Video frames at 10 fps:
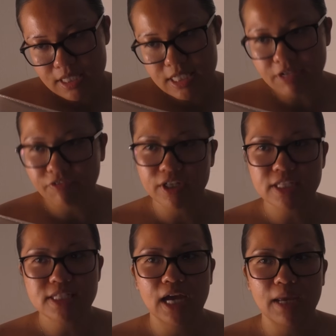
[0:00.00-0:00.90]

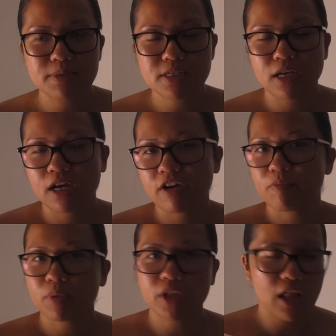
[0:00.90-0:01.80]
different types of
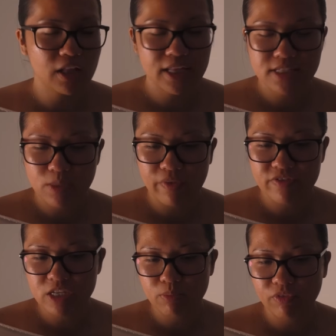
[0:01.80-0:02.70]
plot lines that we've
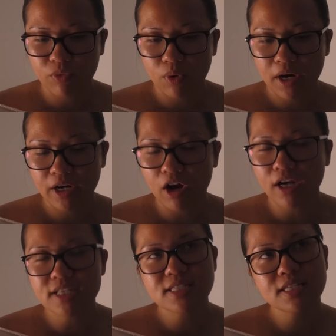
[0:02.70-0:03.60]
seen before. And
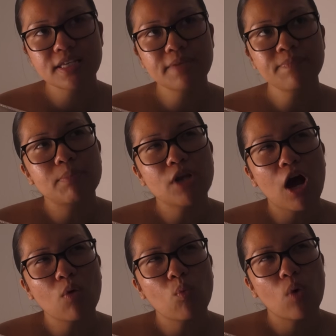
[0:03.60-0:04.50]
honestly, I'm
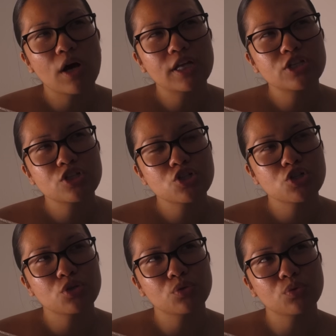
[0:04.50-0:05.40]
not one
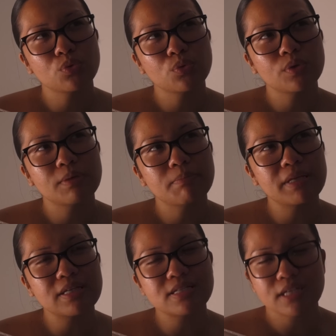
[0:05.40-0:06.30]
to
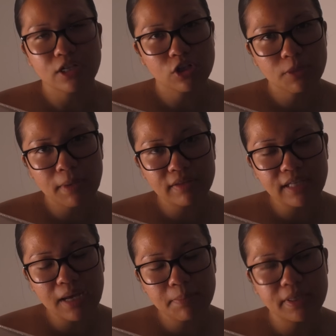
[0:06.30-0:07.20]
be a stickler about
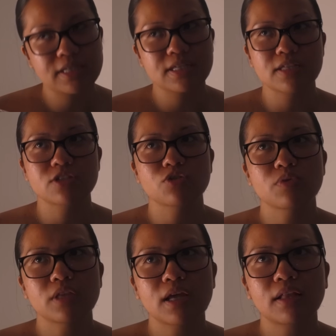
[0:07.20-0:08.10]
that because I do
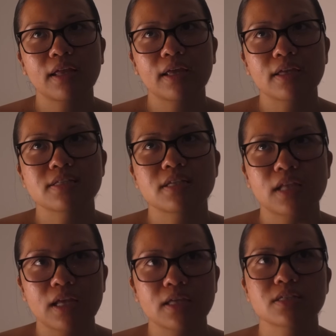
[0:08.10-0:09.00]
think like in
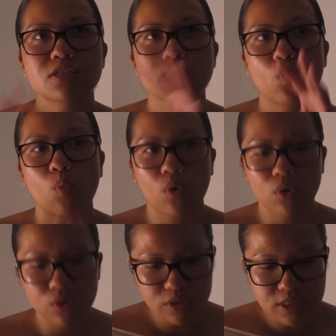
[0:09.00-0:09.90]
today's
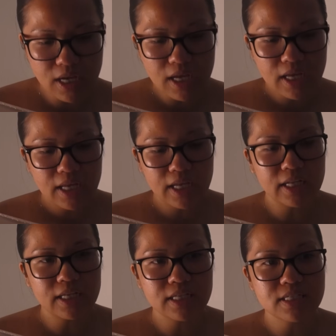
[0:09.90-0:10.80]
world,
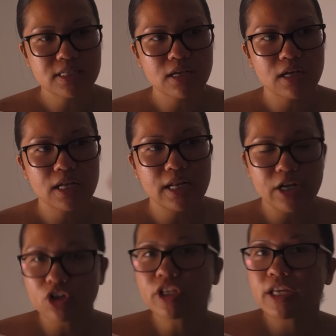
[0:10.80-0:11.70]
it is
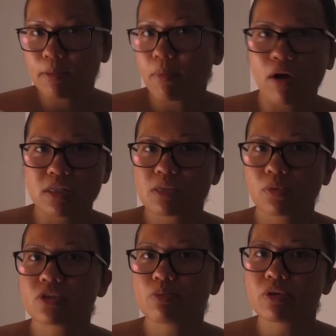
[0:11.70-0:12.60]
nearly
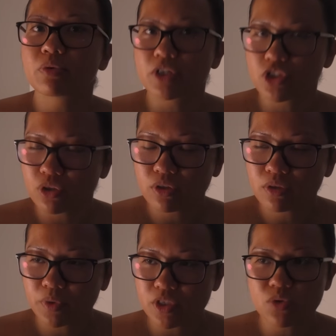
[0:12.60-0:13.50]
impossible to be original
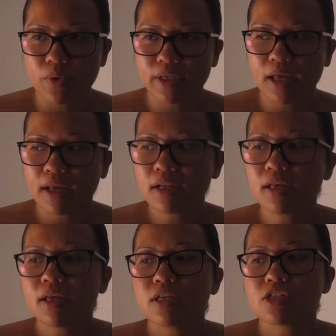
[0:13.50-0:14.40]
with a storyline.
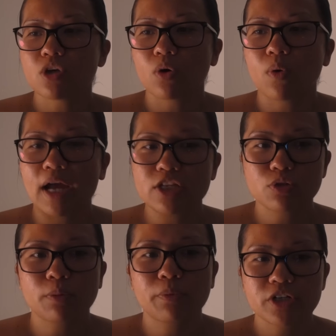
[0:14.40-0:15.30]
So I
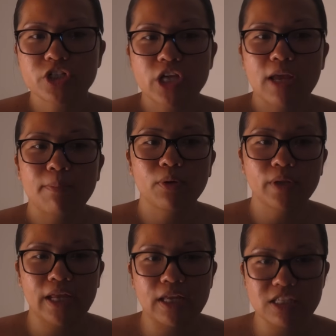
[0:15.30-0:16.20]
do appreciate
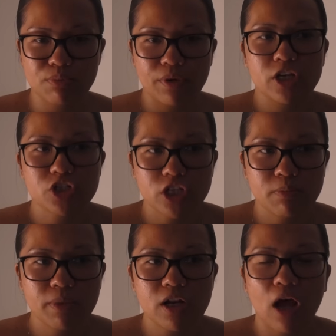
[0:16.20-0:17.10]
pulling inspiration,
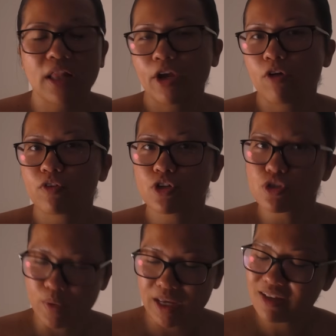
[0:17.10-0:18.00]
but not like
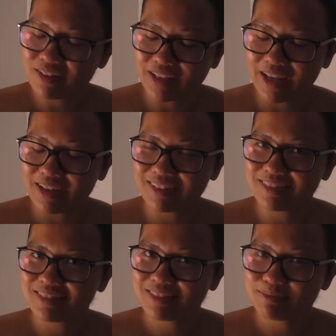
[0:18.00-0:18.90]
overdoing it, like
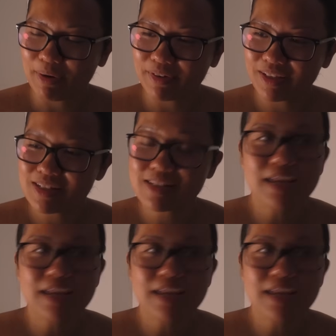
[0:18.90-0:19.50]
powerless.